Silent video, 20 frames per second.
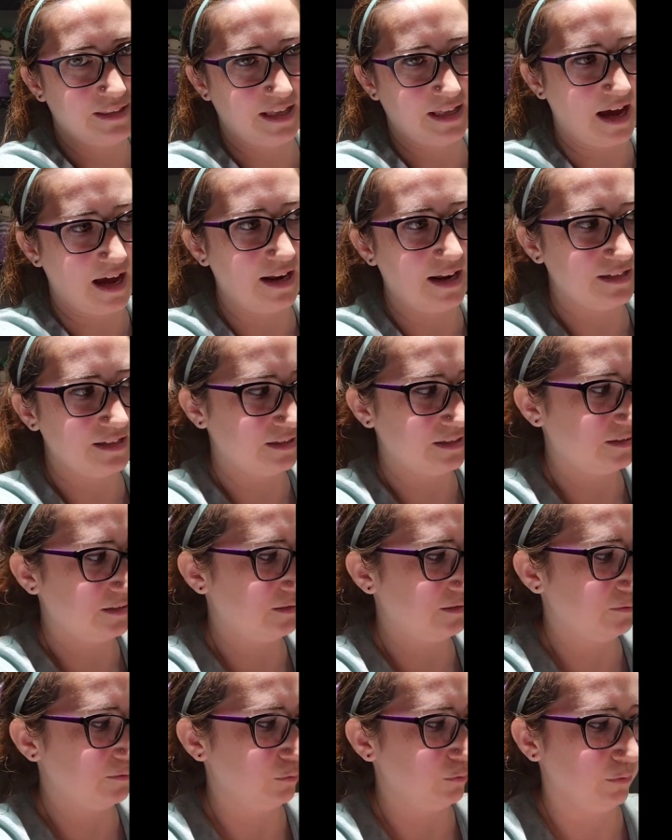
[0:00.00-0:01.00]
that
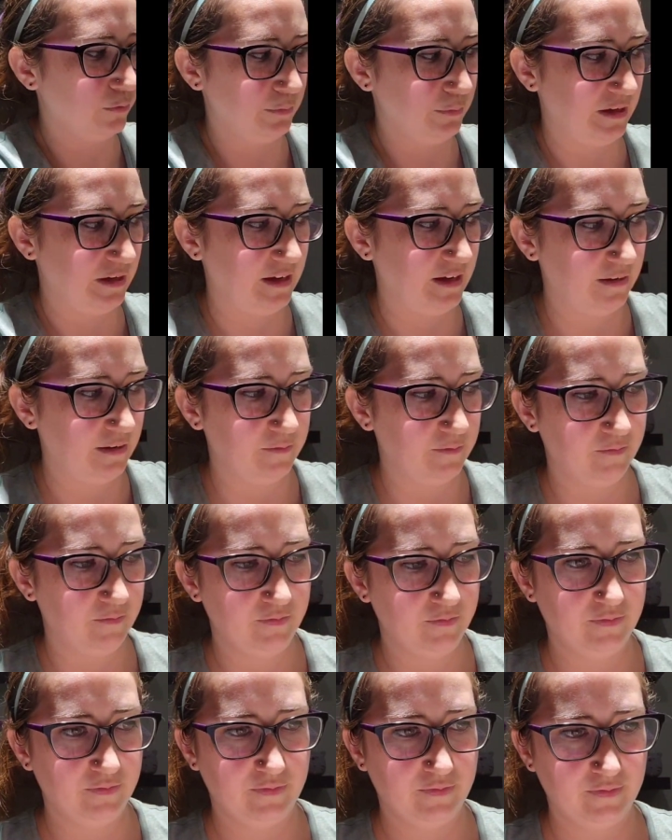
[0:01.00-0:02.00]
will be
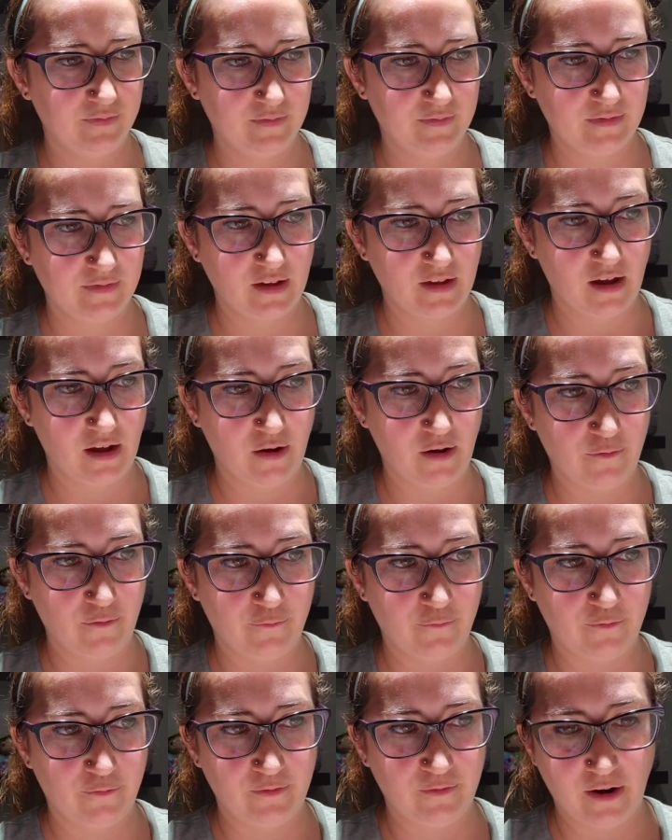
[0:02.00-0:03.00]

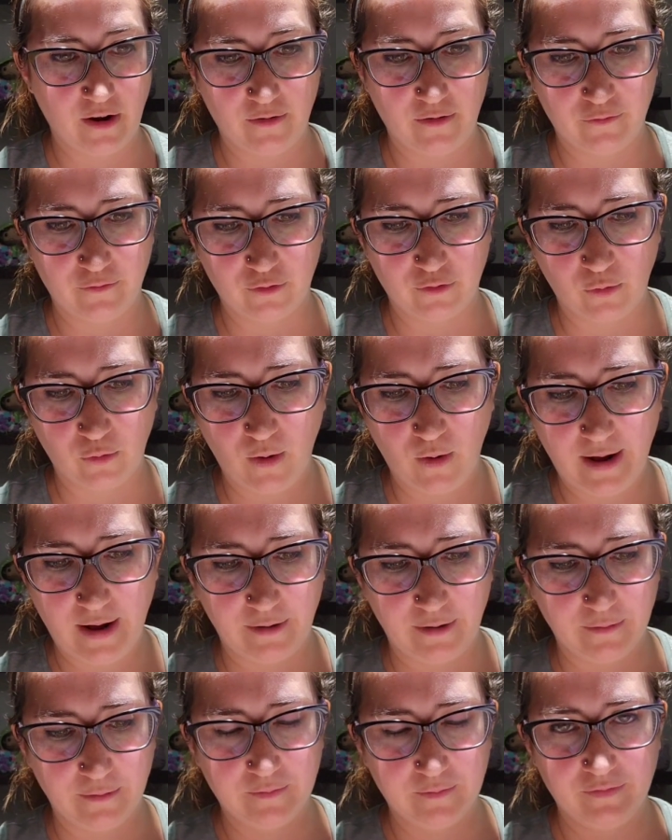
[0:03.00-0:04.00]
not for a
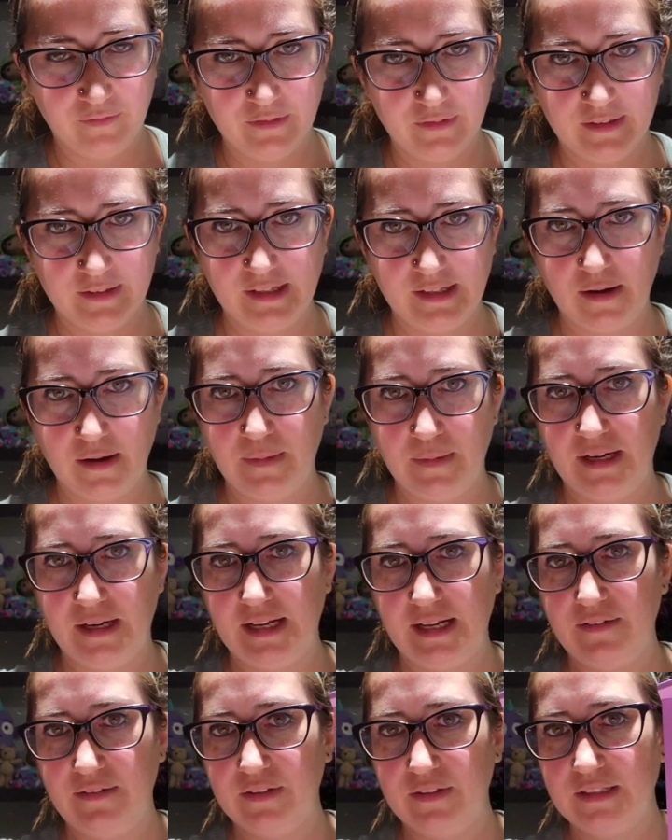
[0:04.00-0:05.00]
while. See, I mean,
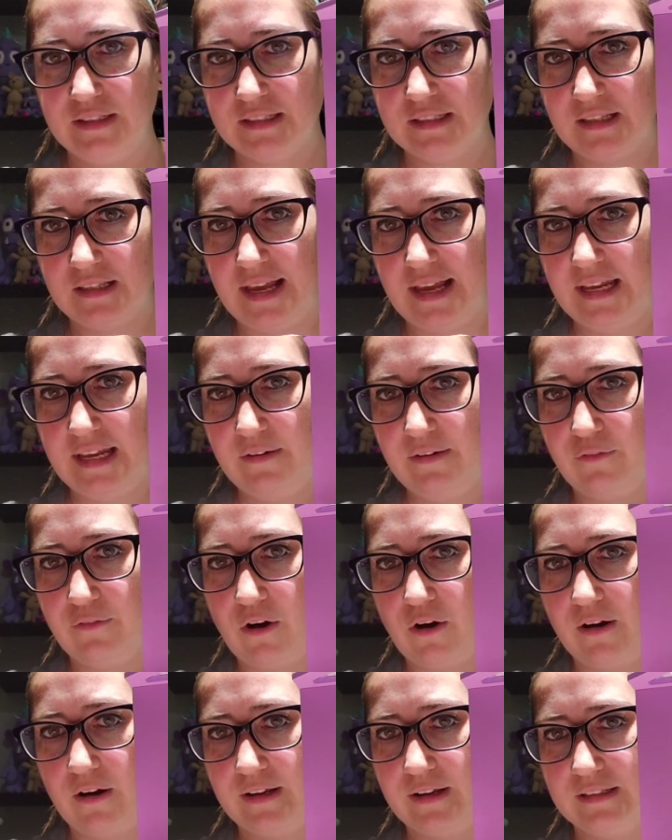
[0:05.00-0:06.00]
even this leggy
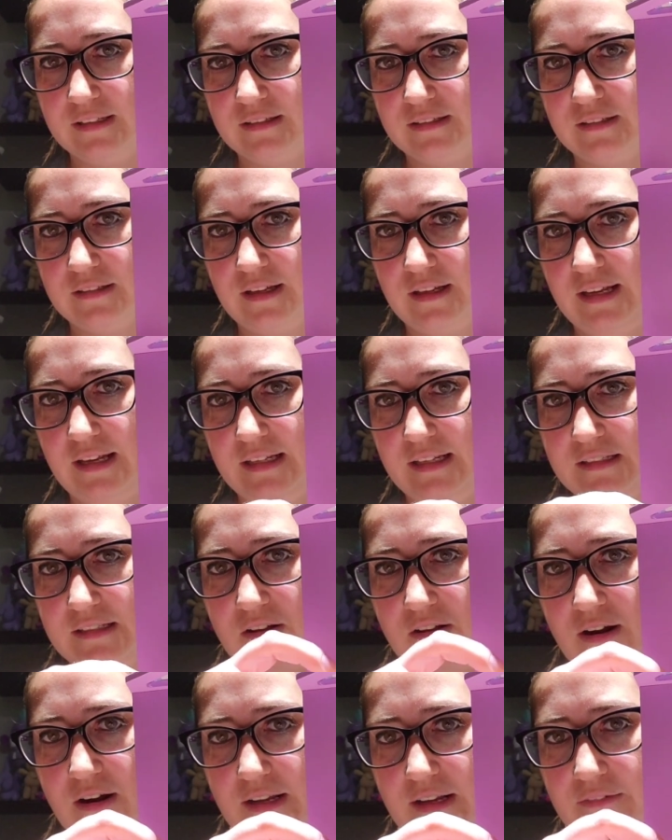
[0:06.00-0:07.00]
frog he's
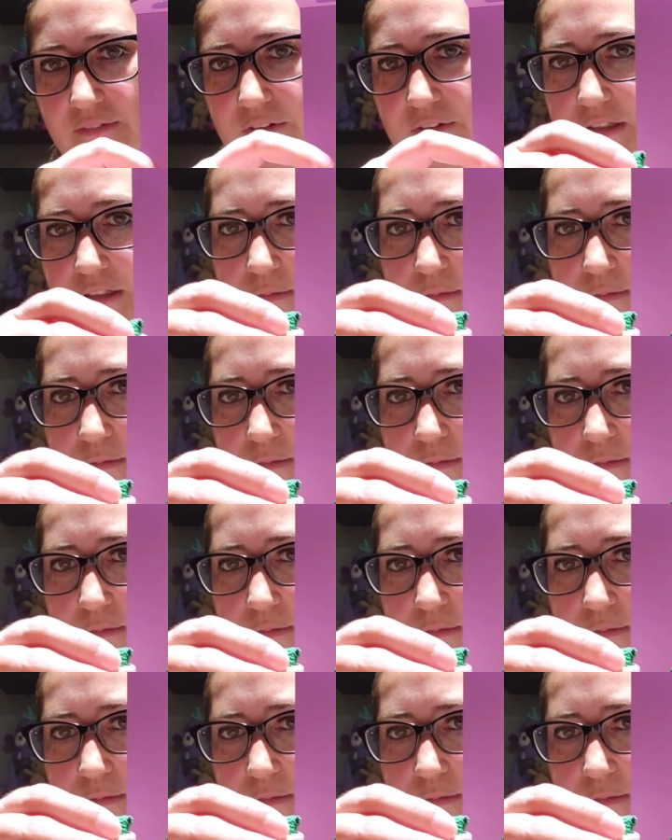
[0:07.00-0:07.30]
not even